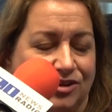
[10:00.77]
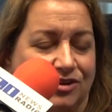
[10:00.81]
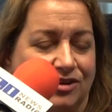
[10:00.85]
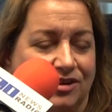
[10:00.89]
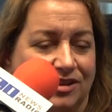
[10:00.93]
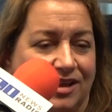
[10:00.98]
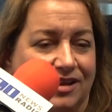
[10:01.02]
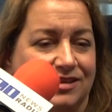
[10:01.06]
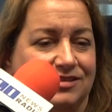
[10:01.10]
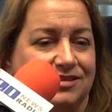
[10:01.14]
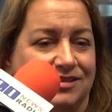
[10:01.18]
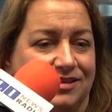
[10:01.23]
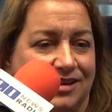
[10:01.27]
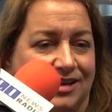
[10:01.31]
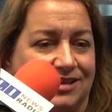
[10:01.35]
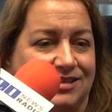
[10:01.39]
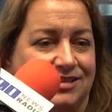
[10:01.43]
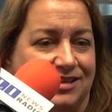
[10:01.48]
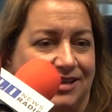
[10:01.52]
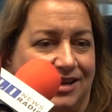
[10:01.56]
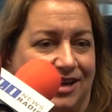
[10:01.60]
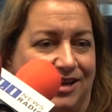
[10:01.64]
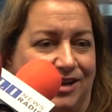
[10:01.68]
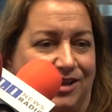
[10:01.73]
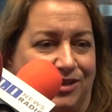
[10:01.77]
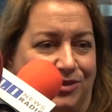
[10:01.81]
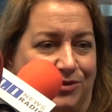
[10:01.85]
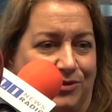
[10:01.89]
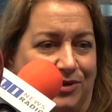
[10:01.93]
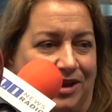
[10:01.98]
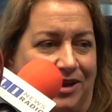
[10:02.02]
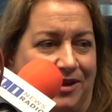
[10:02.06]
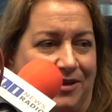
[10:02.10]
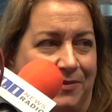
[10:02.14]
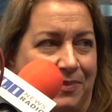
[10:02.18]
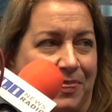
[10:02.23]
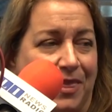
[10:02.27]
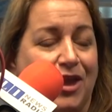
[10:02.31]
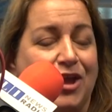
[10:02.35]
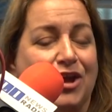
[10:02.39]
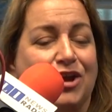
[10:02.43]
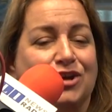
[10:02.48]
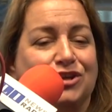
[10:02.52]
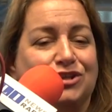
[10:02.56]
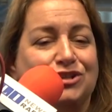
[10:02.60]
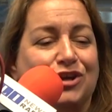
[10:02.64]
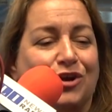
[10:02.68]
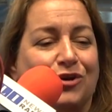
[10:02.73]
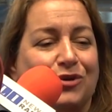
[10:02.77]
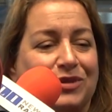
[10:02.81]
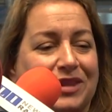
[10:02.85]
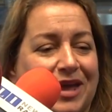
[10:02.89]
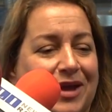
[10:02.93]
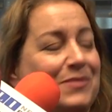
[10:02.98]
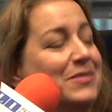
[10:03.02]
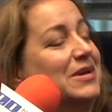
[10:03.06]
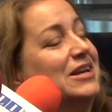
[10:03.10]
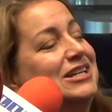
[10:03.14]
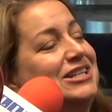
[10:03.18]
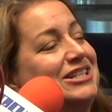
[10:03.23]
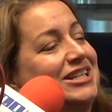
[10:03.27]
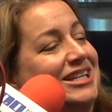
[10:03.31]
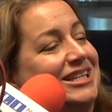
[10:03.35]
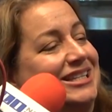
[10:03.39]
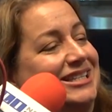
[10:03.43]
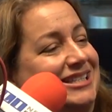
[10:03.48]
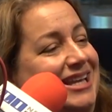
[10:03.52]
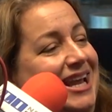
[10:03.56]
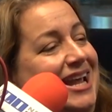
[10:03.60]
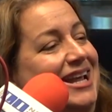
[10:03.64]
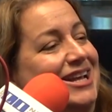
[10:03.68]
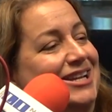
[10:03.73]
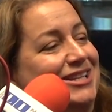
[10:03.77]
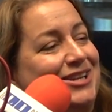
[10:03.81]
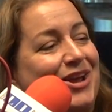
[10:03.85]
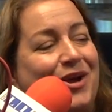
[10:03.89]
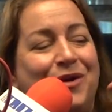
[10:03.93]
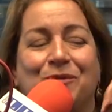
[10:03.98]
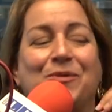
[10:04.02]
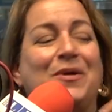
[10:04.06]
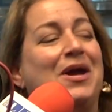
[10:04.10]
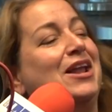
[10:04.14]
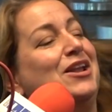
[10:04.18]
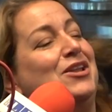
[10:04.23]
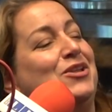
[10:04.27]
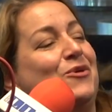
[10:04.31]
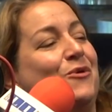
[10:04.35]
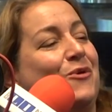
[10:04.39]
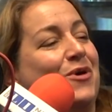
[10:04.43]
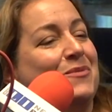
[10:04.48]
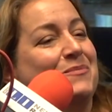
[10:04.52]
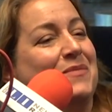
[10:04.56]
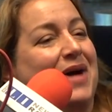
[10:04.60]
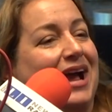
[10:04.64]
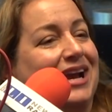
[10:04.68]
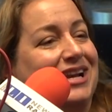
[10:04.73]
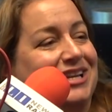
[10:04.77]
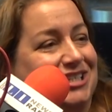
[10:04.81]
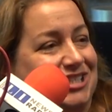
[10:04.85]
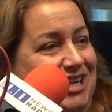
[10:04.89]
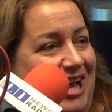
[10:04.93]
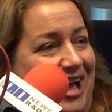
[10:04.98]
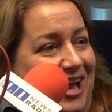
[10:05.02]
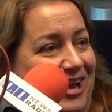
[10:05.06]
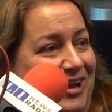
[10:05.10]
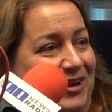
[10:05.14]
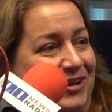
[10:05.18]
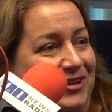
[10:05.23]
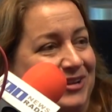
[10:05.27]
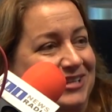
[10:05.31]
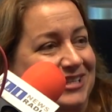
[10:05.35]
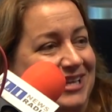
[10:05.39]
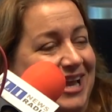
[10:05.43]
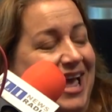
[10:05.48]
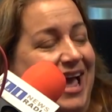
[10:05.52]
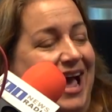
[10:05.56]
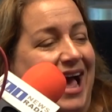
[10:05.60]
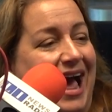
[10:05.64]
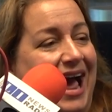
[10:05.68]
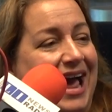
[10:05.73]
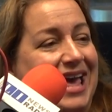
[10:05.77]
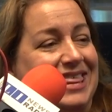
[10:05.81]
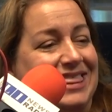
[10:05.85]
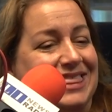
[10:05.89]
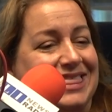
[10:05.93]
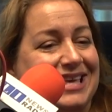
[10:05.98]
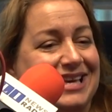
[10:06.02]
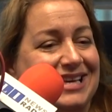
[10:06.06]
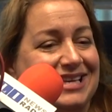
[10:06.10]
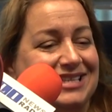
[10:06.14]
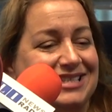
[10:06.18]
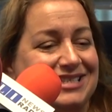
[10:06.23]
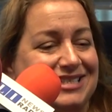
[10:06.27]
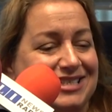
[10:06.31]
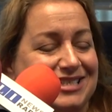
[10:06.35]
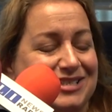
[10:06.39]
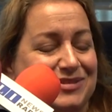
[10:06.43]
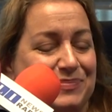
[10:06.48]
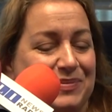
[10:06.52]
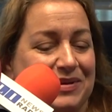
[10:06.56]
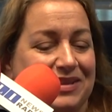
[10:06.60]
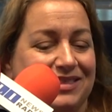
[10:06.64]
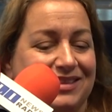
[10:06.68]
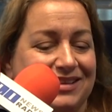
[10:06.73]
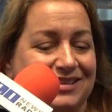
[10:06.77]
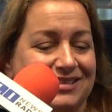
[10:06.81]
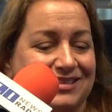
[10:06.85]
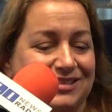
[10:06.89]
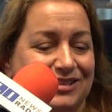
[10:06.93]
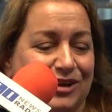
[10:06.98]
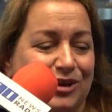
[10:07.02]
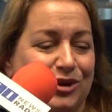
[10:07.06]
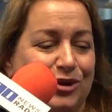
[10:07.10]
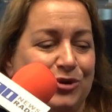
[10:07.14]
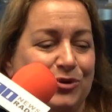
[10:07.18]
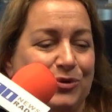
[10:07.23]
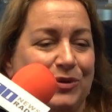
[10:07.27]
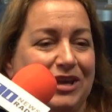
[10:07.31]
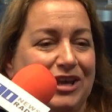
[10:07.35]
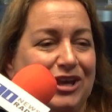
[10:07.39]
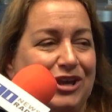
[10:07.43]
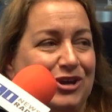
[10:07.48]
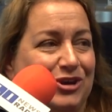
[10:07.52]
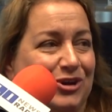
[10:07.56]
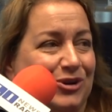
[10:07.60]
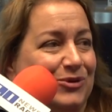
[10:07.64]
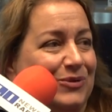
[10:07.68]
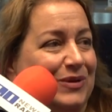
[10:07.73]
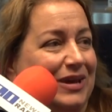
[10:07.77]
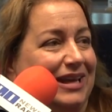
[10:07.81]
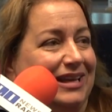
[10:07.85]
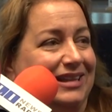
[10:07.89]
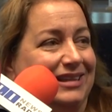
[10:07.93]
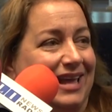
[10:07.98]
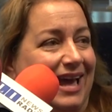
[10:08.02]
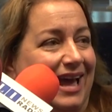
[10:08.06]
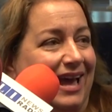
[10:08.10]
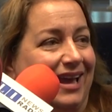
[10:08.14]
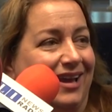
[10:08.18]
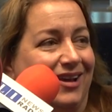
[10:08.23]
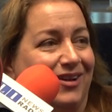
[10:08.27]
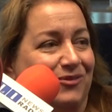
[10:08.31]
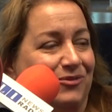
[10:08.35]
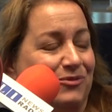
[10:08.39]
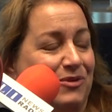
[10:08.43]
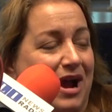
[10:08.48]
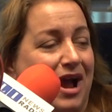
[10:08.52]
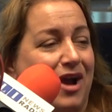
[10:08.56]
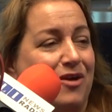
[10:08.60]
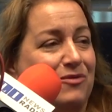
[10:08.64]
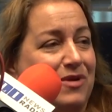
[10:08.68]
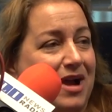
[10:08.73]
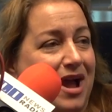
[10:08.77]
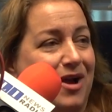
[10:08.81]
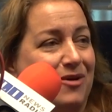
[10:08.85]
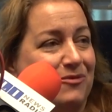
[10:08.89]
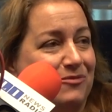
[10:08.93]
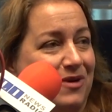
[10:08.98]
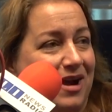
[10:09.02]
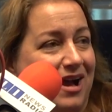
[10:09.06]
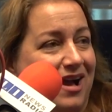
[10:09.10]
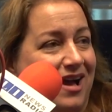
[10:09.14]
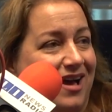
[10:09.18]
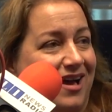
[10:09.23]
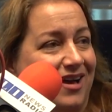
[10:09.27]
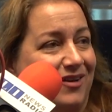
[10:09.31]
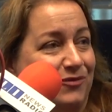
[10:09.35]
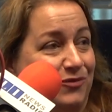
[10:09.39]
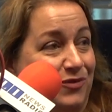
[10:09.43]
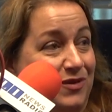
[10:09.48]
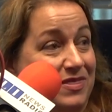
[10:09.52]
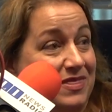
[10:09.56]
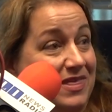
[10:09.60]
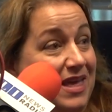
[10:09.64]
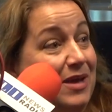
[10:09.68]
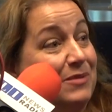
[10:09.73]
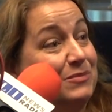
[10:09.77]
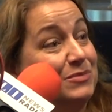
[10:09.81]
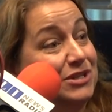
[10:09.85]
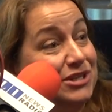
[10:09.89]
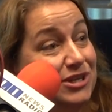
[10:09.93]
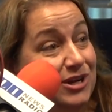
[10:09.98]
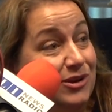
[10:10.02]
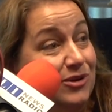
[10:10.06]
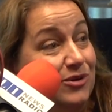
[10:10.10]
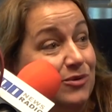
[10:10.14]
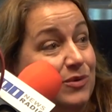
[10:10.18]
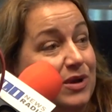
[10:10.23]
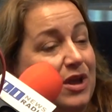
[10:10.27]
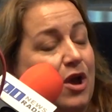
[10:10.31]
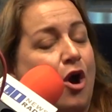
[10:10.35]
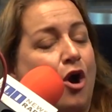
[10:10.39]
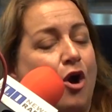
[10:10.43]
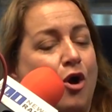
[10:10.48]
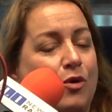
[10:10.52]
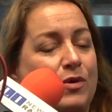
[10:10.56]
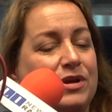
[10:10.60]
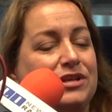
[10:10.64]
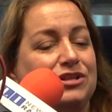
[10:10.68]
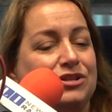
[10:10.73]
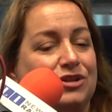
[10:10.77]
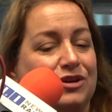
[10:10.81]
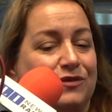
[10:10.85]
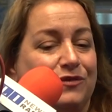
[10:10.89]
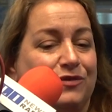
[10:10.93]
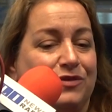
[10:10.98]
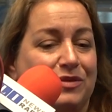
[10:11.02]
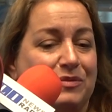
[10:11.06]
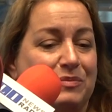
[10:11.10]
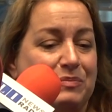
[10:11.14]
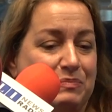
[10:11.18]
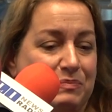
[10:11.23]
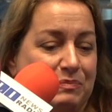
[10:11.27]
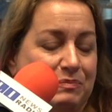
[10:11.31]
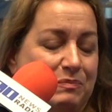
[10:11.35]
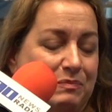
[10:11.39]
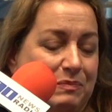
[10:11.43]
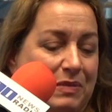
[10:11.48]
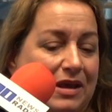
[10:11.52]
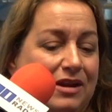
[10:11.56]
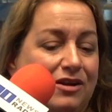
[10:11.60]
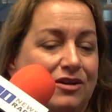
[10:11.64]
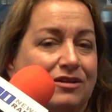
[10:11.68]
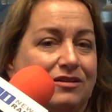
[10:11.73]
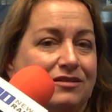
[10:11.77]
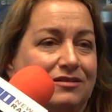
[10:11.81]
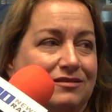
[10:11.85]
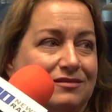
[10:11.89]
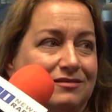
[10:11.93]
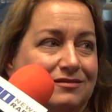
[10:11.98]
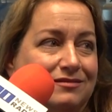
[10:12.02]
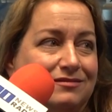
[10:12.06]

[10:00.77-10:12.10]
class in 1983. So when you're my child, I think it's just been this ooey gooey, like rah, rah, rah for them too. We always look for the better